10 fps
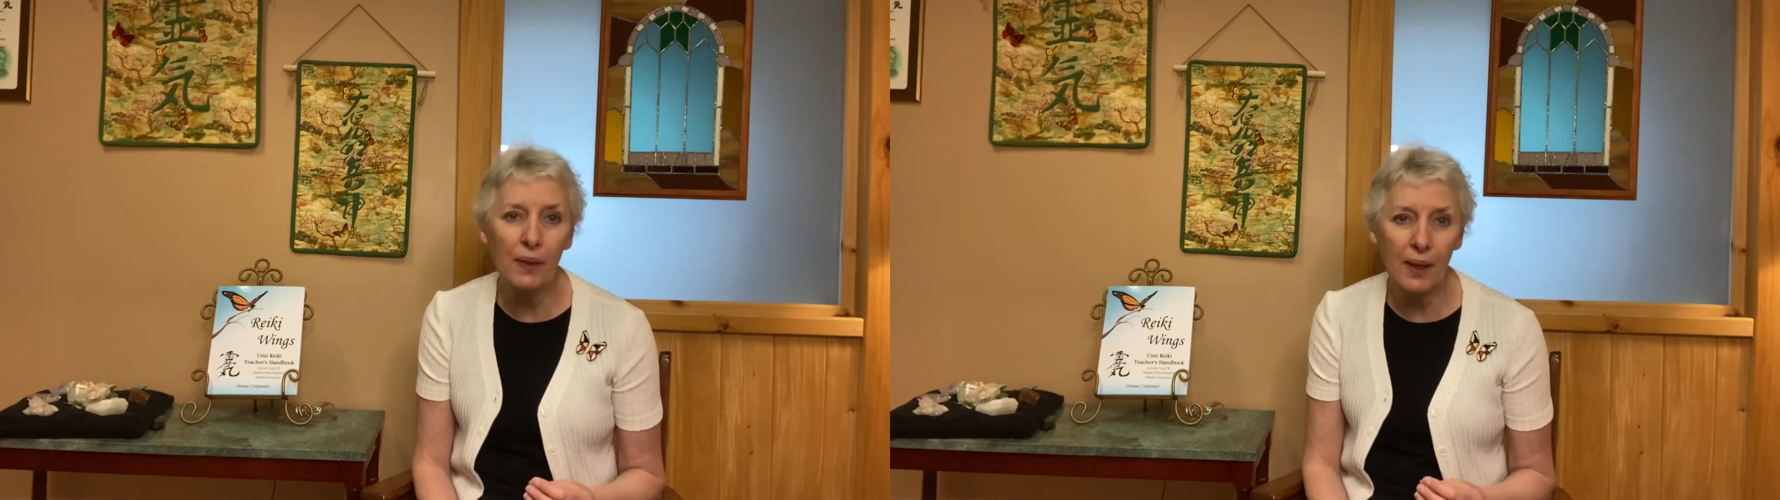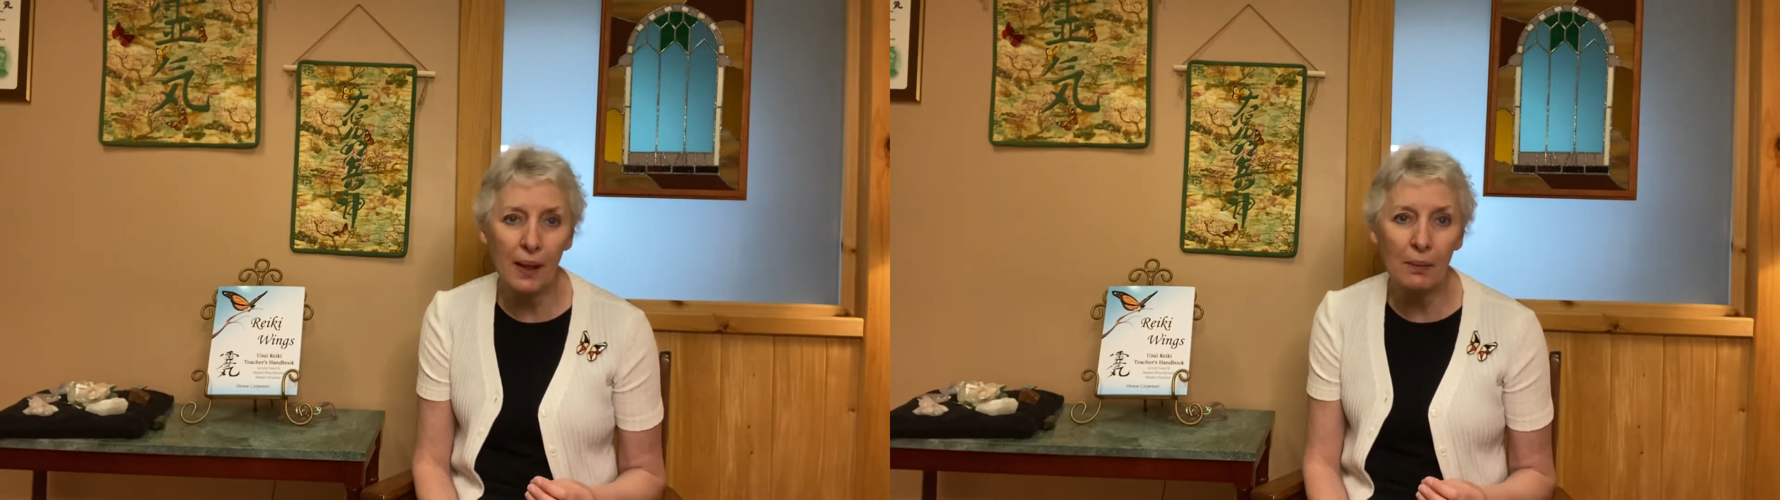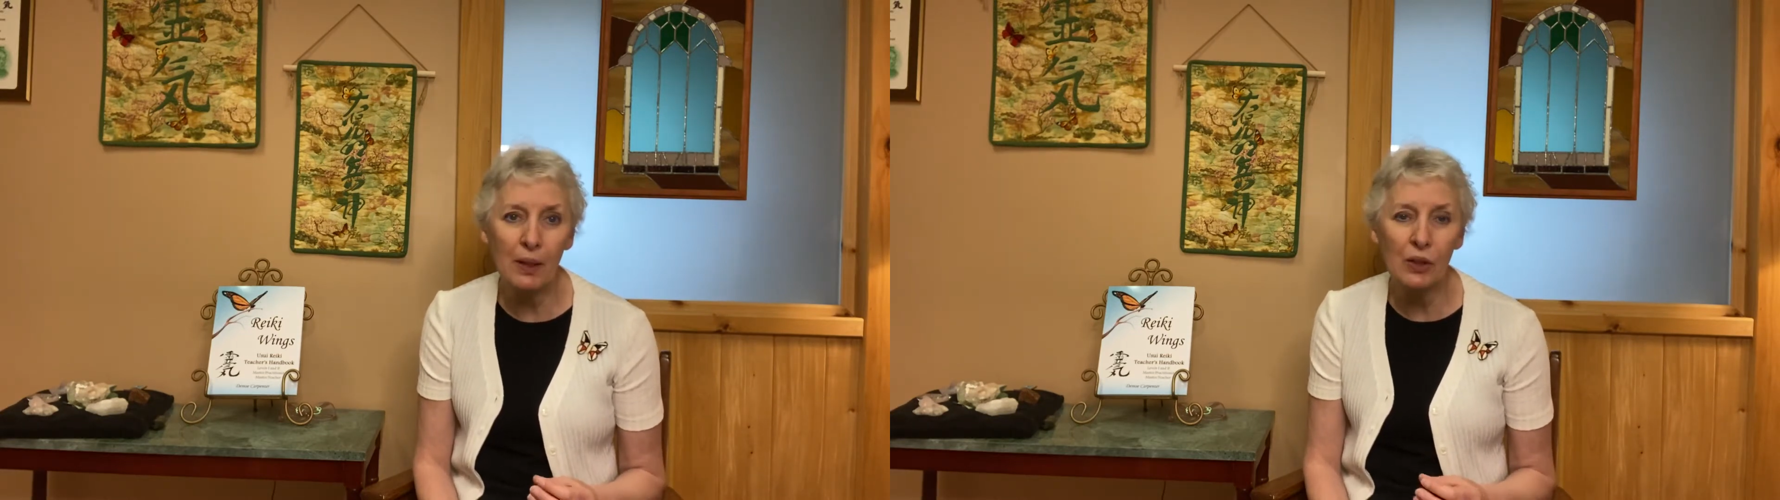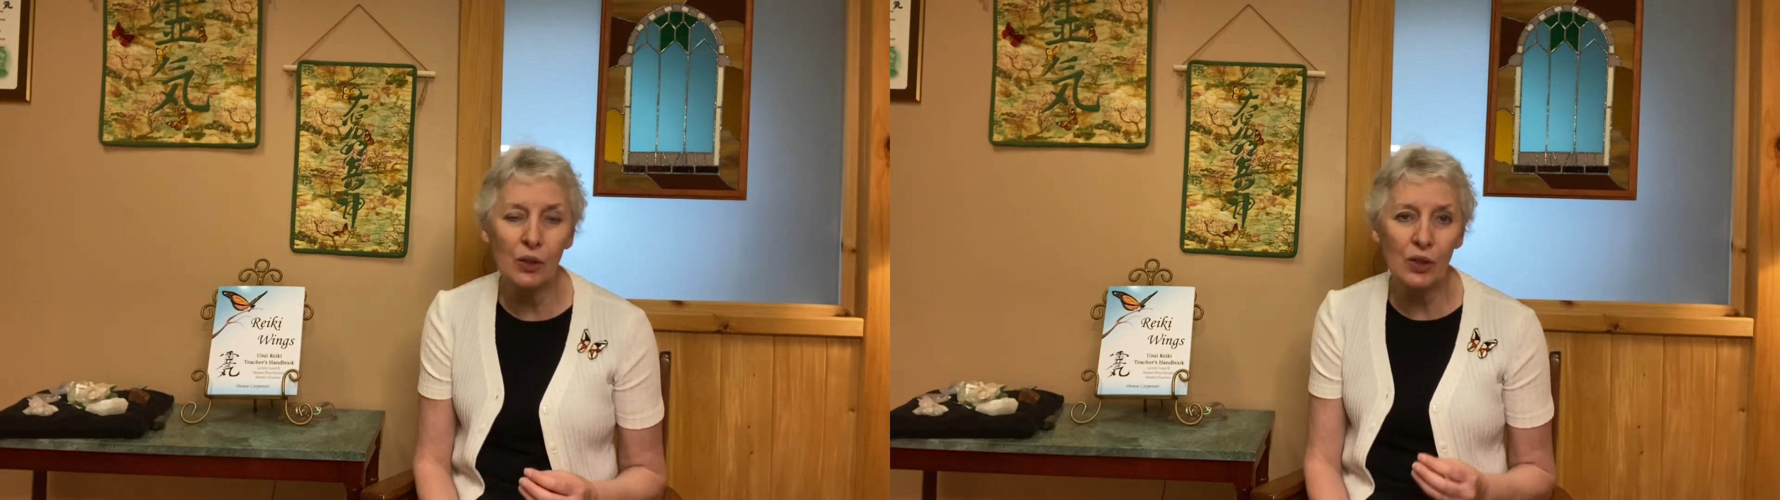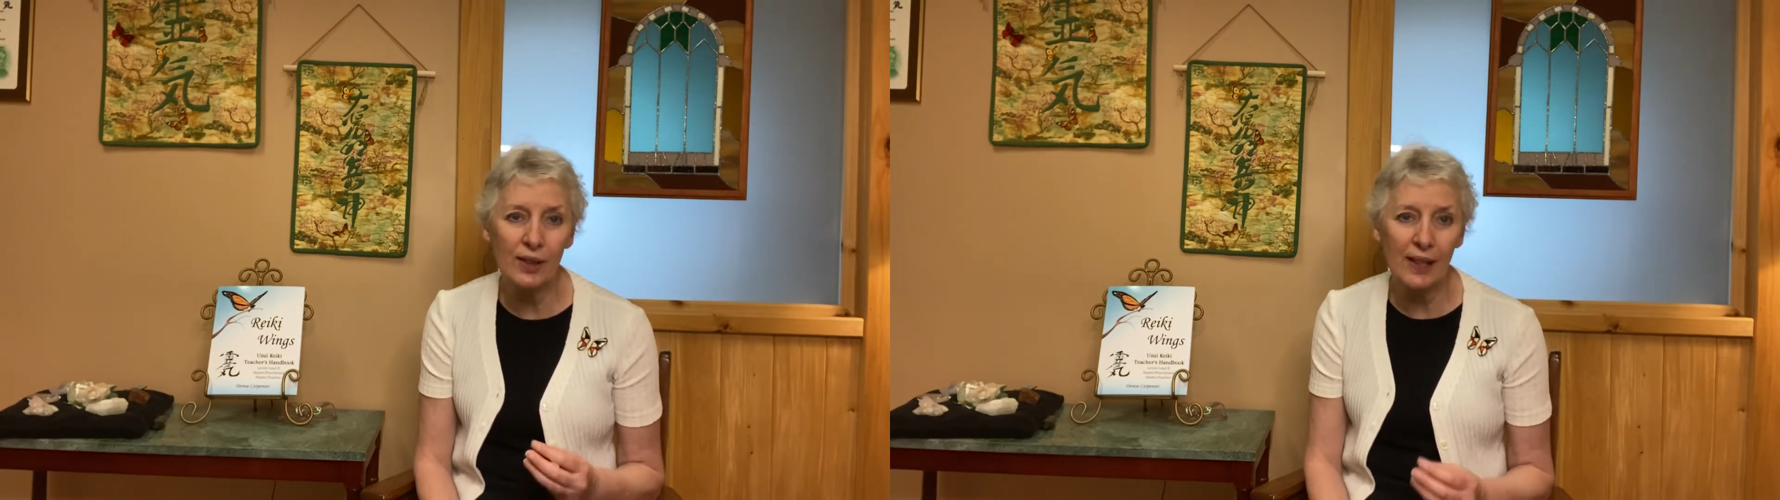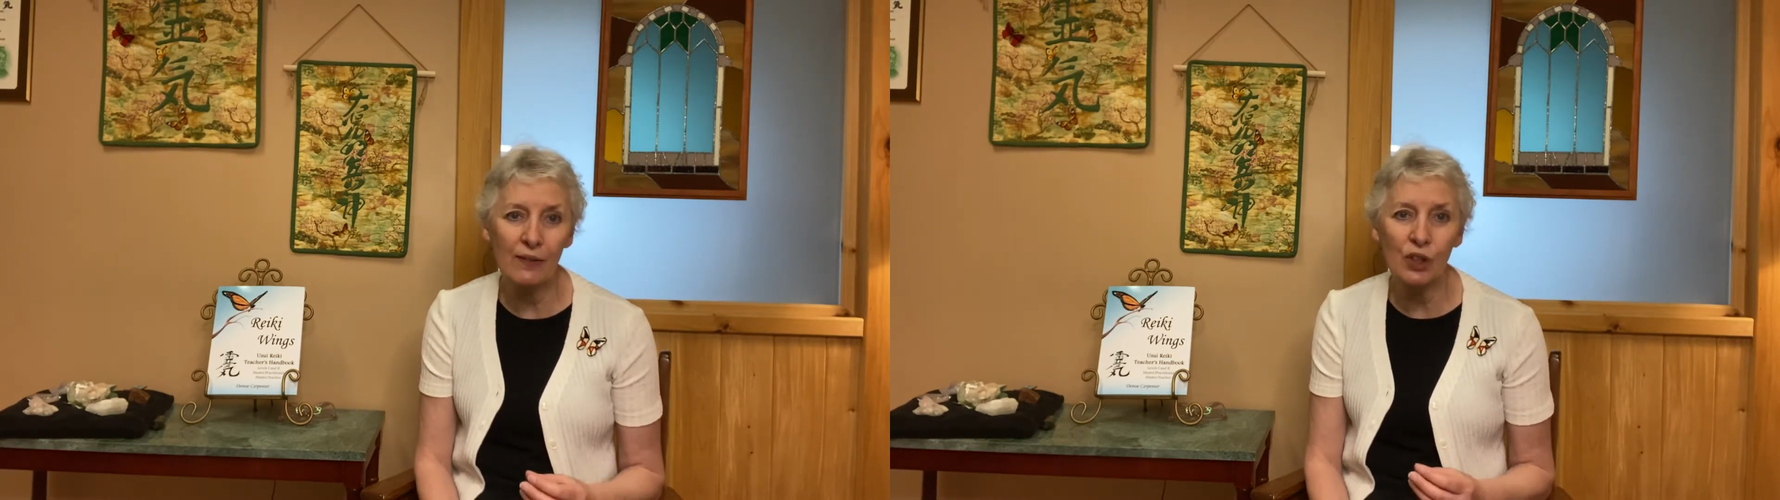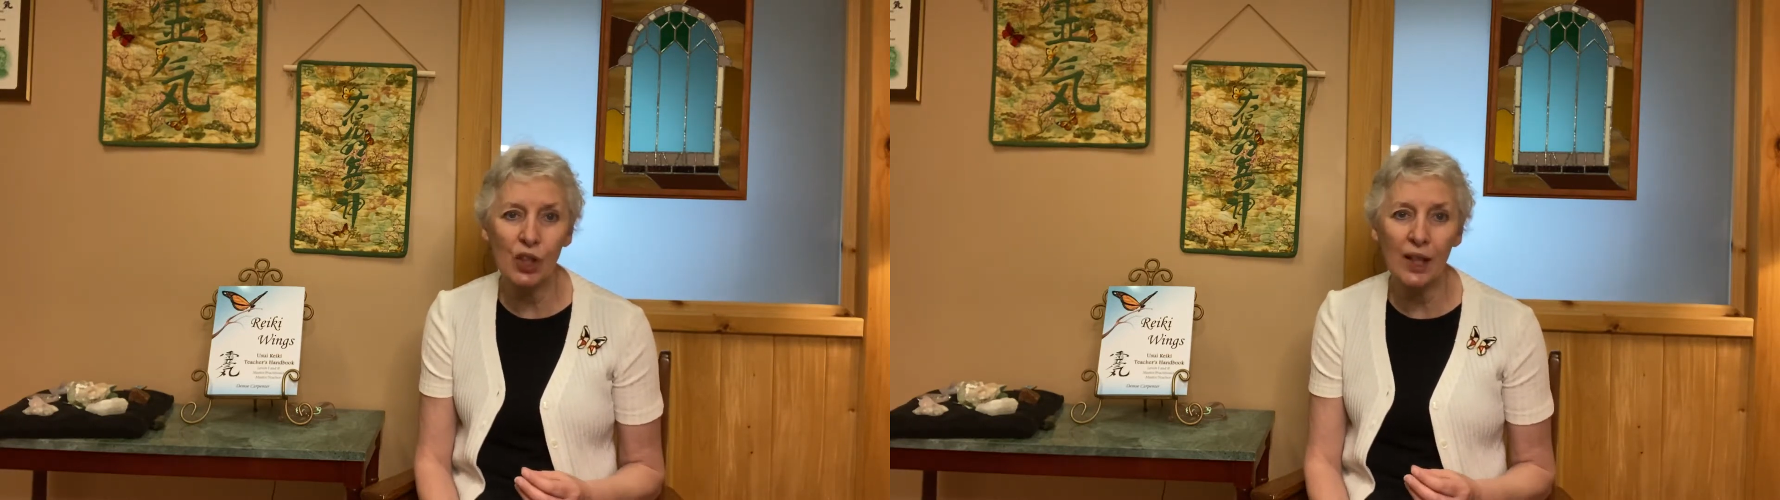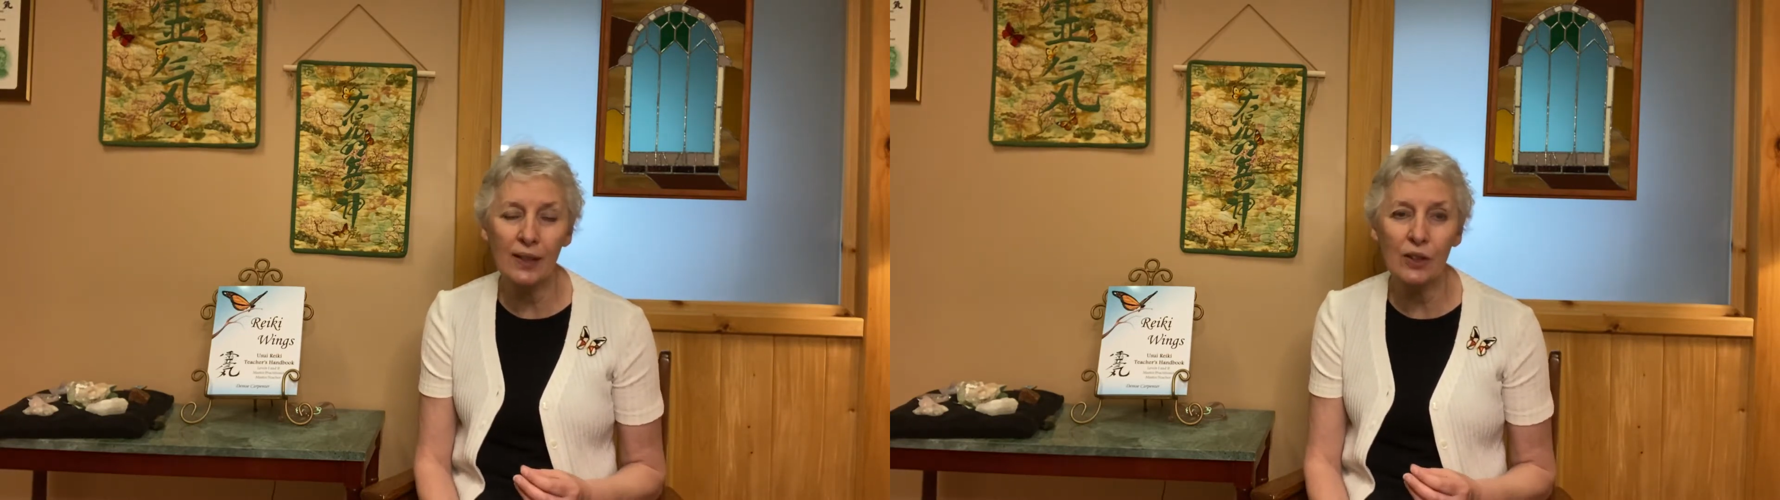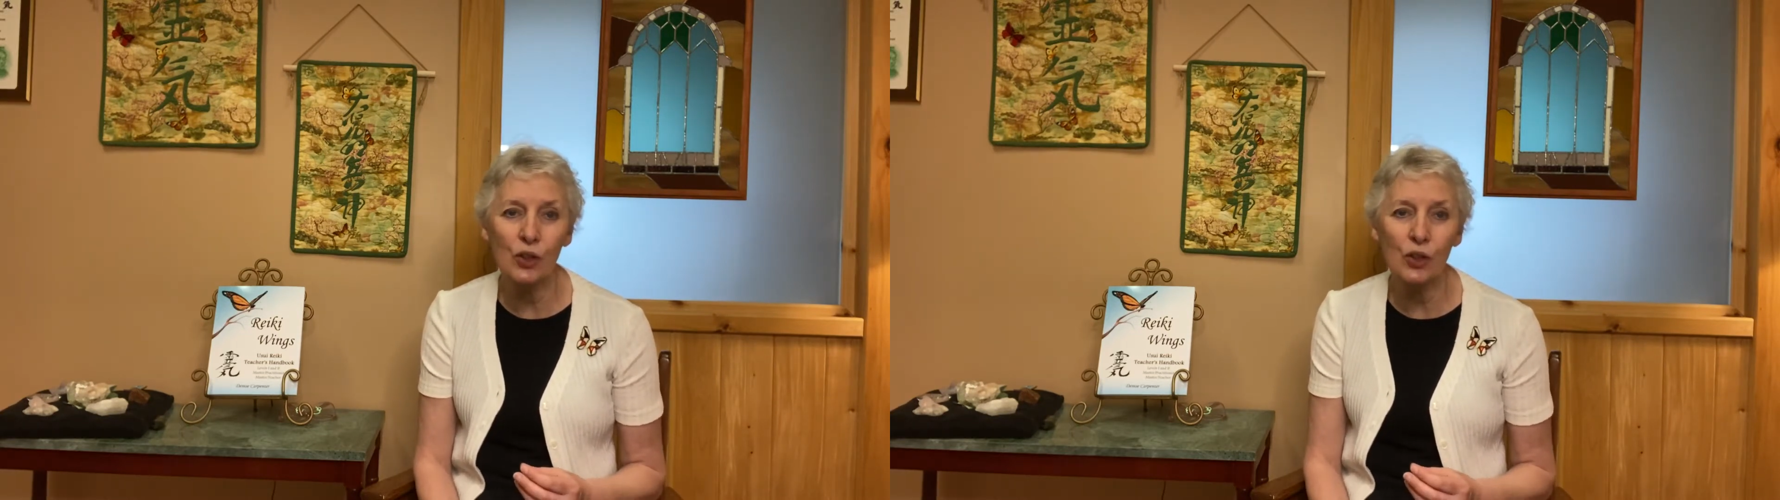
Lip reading: them and you just have a chance